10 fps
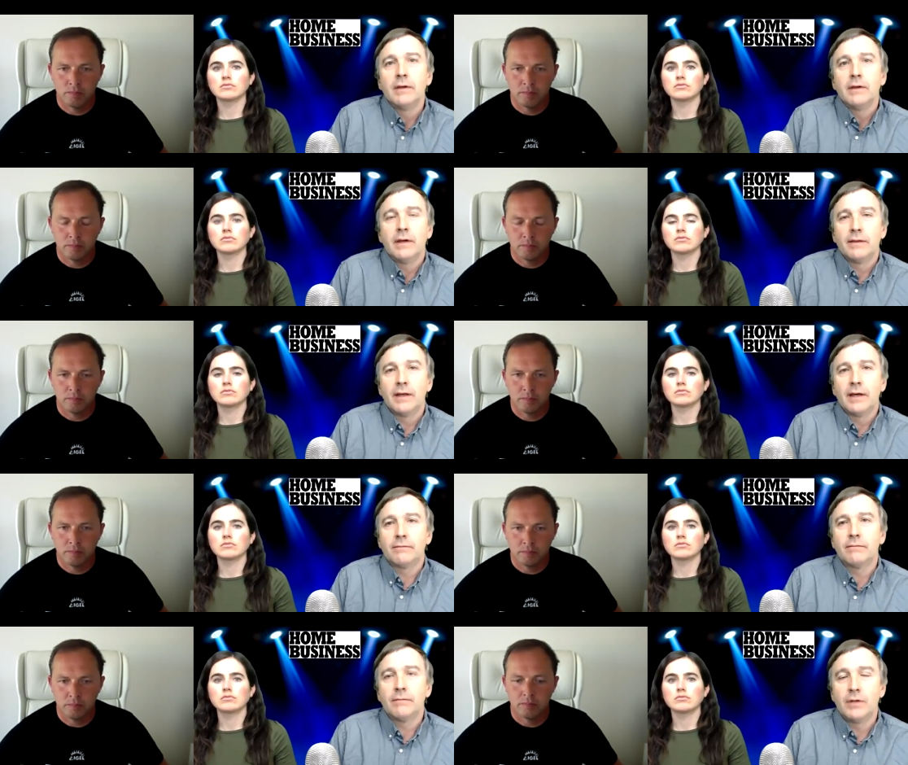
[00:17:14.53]
Speaker 1: and that
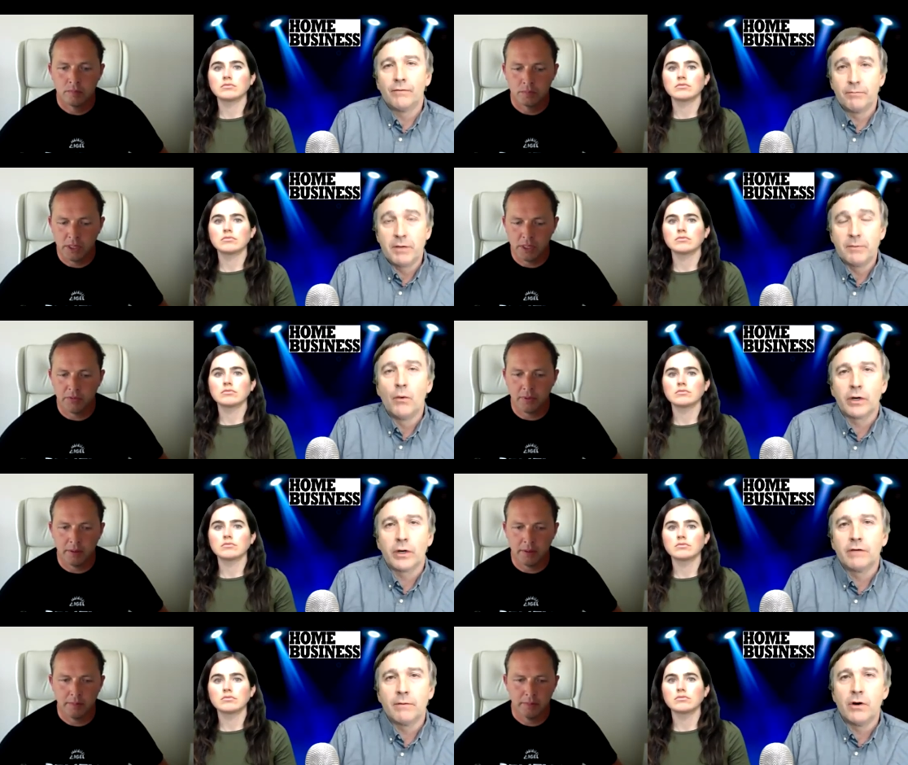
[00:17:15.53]
for with people
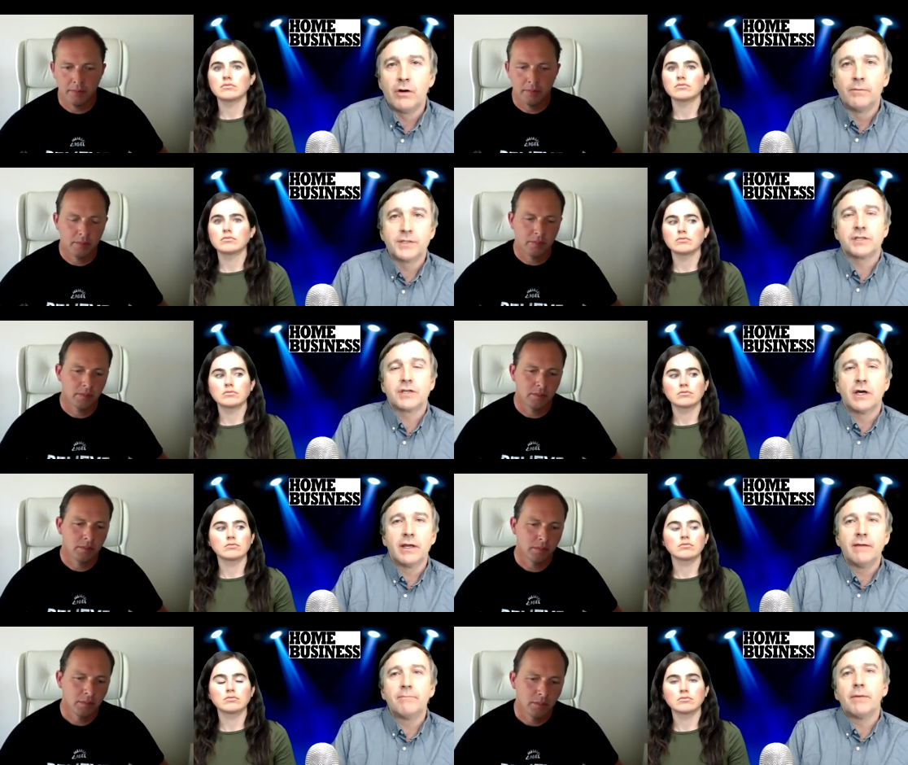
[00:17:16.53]
working from home, this is going
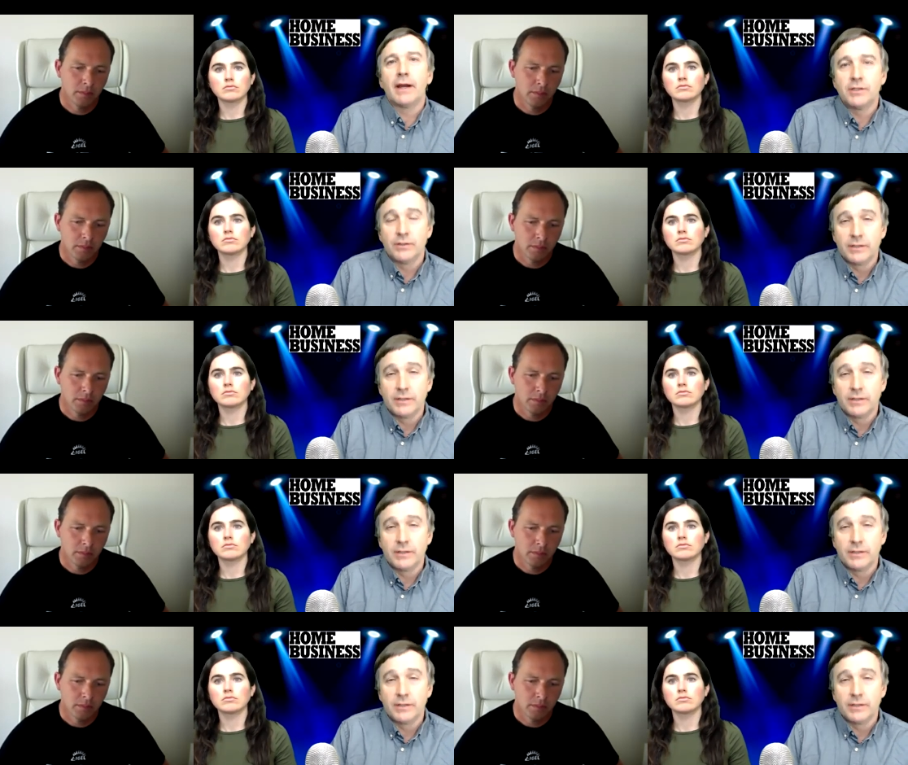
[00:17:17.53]
to impact you.